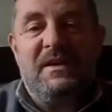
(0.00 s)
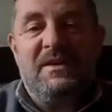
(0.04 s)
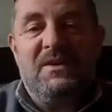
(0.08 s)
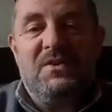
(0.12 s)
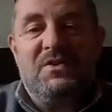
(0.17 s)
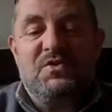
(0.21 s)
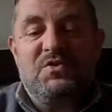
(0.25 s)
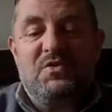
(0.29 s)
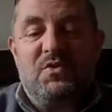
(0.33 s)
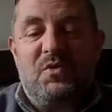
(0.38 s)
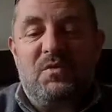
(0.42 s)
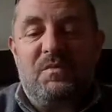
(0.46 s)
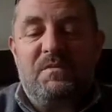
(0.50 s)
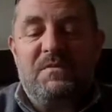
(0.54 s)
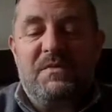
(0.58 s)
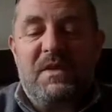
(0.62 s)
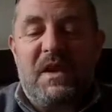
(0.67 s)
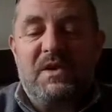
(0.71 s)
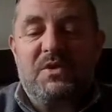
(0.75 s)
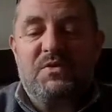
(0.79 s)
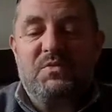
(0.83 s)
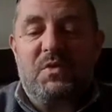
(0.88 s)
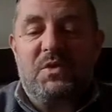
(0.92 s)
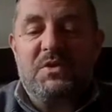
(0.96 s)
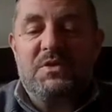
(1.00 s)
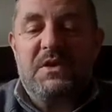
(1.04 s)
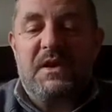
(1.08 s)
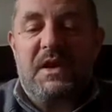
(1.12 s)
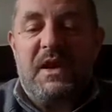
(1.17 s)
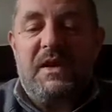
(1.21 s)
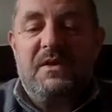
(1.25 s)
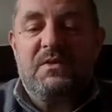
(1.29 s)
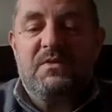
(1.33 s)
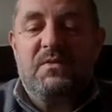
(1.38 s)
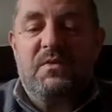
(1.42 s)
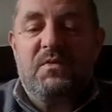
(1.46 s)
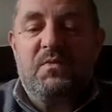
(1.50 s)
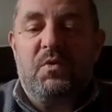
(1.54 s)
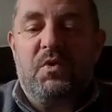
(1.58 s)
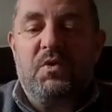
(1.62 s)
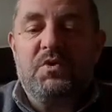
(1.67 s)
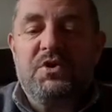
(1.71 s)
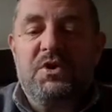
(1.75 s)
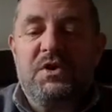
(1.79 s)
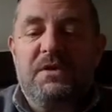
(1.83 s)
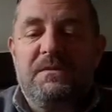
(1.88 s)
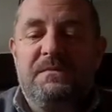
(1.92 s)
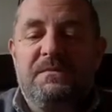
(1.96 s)
So thanks once again for
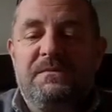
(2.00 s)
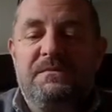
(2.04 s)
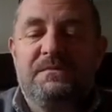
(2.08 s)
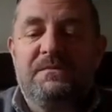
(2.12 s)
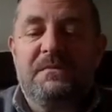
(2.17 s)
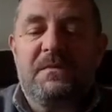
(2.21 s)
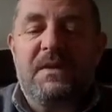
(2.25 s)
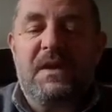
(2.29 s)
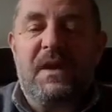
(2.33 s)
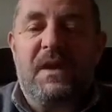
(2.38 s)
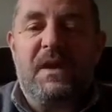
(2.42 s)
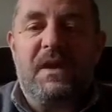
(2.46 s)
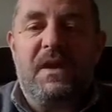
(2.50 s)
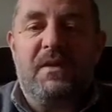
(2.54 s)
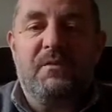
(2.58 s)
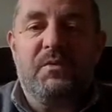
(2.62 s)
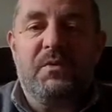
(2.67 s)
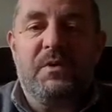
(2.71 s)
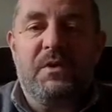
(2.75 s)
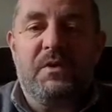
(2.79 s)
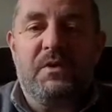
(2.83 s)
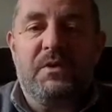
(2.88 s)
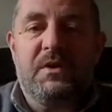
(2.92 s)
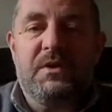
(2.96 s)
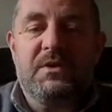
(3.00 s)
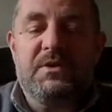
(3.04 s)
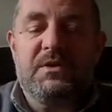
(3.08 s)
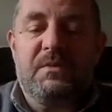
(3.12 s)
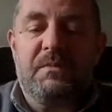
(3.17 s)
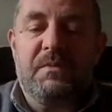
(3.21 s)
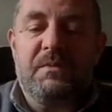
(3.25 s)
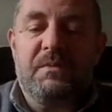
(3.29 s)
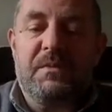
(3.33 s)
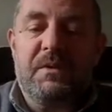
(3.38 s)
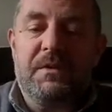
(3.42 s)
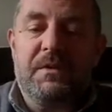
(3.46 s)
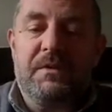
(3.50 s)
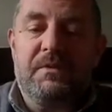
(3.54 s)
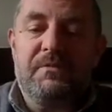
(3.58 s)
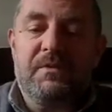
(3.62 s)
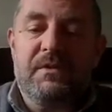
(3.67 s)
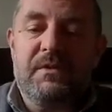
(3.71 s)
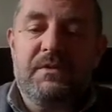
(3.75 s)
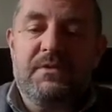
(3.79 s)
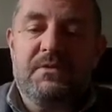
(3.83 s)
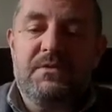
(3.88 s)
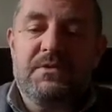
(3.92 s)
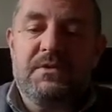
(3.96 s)
watching. Have a wee look at some of my other
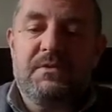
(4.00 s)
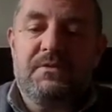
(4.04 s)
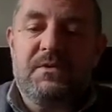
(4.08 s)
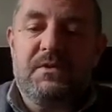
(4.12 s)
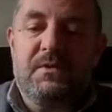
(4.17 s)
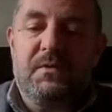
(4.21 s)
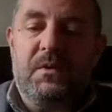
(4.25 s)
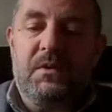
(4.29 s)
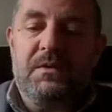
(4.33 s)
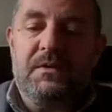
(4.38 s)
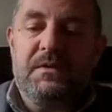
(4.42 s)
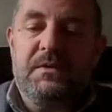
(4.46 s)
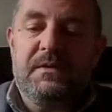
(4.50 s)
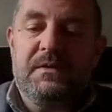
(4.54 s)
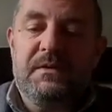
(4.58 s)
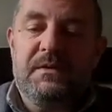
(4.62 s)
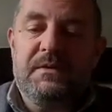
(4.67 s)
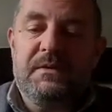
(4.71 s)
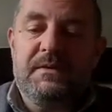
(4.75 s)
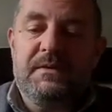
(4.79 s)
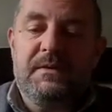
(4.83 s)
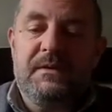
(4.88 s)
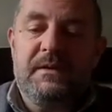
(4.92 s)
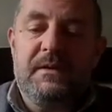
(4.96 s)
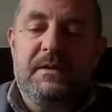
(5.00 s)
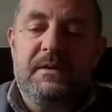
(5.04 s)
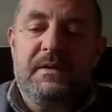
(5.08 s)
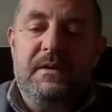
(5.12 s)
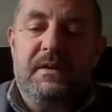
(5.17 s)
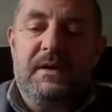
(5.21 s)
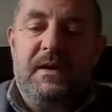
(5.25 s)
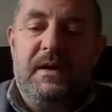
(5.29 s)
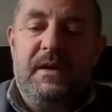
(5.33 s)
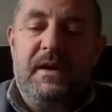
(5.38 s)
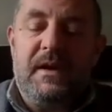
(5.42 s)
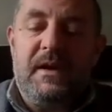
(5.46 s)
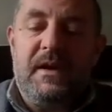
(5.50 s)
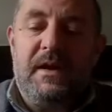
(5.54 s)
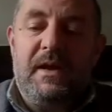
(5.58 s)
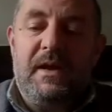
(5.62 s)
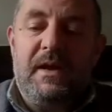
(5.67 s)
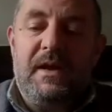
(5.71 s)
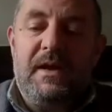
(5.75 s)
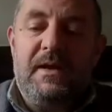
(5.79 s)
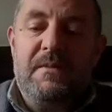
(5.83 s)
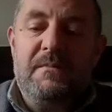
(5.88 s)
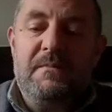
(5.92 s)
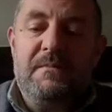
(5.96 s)
videos if you want.
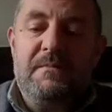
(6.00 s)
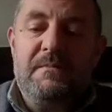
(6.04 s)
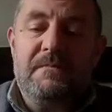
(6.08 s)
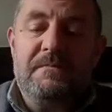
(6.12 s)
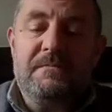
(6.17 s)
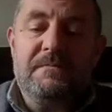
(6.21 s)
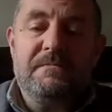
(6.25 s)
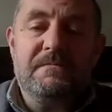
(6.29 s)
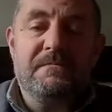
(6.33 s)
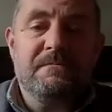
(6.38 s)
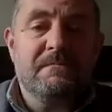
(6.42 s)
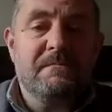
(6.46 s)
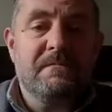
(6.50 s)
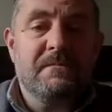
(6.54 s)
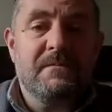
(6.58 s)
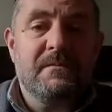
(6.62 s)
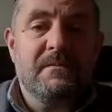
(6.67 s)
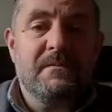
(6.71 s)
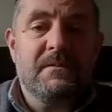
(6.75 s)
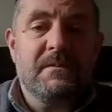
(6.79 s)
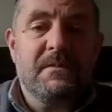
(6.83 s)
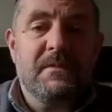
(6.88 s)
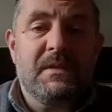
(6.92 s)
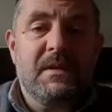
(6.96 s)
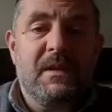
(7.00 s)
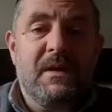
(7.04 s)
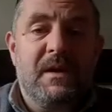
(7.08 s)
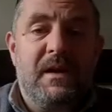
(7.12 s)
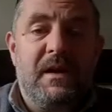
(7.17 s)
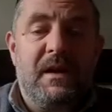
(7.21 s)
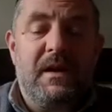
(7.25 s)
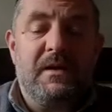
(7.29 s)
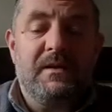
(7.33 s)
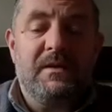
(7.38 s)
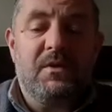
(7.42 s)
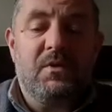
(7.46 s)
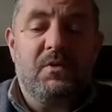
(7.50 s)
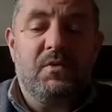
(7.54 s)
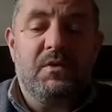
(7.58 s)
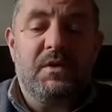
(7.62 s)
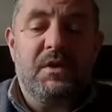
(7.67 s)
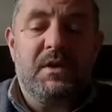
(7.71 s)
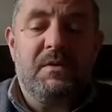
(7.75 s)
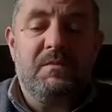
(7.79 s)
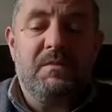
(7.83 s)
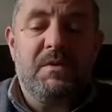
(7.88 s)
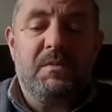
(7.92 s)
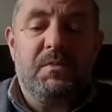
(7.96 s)
And I'll
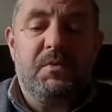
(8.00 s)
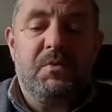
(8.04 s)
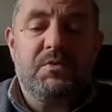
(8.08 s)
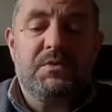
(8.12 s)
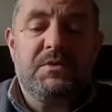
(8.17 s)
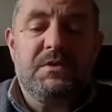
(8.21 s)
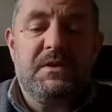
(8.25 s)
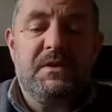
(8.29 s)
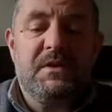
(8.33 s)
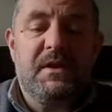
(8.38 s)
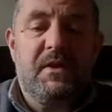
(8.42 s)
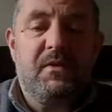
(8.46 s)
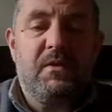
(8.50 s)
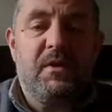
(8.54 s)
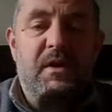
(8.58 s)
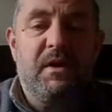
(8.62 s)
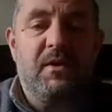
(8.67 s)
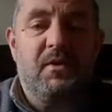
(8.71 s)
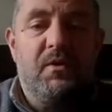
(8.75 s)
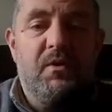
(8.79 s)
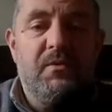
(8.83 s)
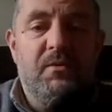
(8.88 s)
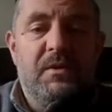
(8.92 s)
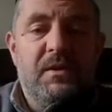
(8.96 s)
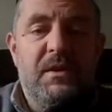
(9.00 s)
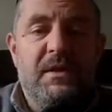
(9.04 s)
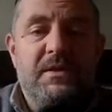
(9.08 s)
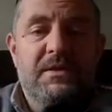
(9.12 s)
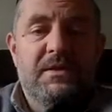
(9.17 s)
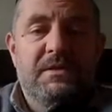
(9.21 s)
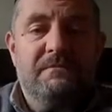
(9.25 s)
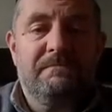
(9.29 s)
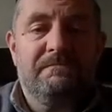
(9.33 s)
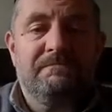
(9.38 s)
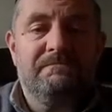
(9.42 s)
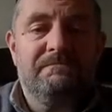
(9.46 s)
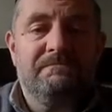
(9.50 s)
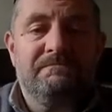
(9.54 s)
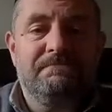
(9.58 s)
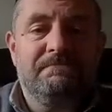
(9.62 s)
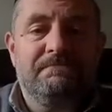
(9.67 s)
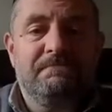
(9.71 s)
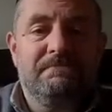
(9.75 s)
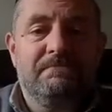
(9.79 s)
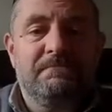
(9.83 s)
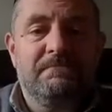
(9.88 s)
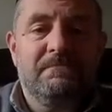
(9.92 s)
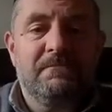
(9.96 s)
keep you posted how I get on with these.
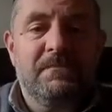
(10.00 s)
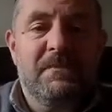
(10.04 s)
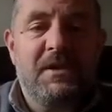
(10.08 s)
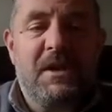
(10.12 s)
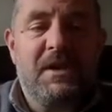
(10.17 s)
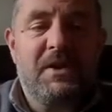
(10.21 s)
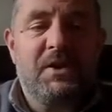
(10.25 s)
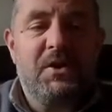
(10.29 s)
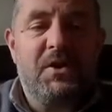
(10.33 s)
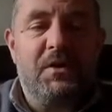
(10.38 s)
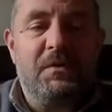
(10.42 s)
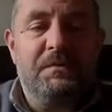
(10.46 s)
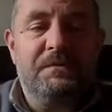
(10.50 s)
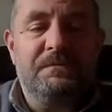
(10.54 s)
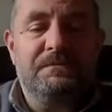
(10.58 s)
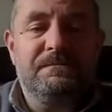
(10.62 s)
Thank you.